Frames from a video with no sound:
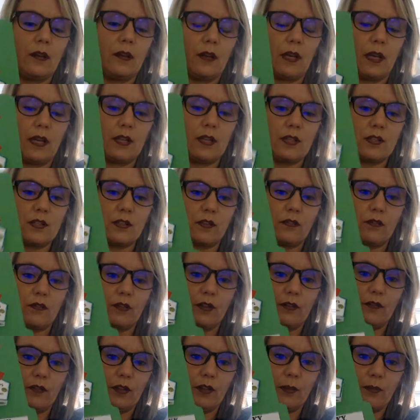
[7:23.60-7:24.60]
Okay, so if
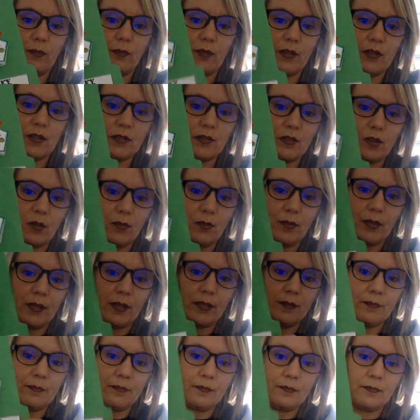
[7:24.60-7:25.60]
we flip this
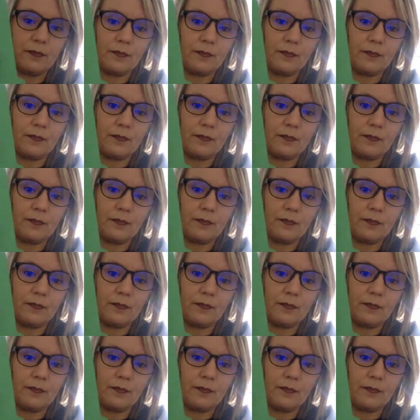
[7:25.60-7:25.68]
open,